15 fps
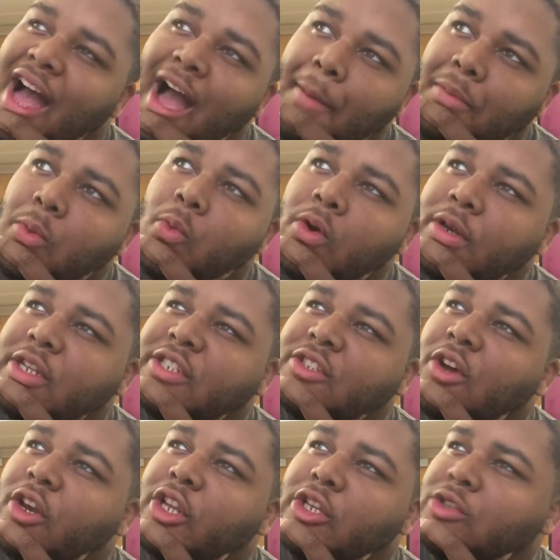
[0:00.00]
I've been wanting to
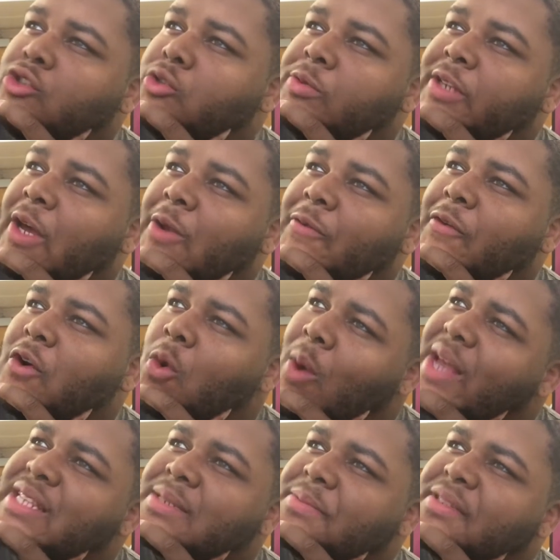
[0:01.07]
start a YouTube channel for
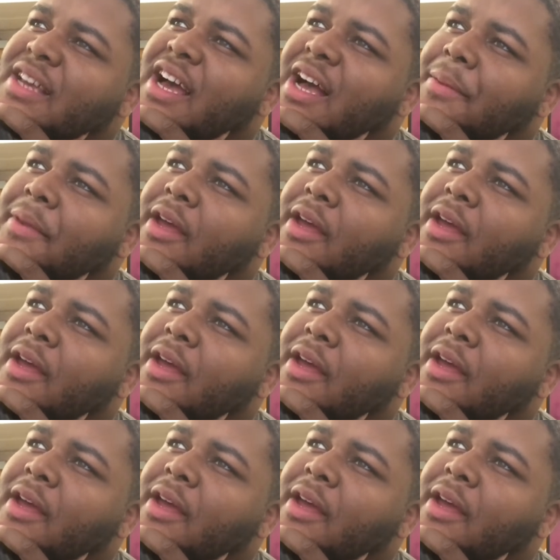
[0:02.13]
quite some time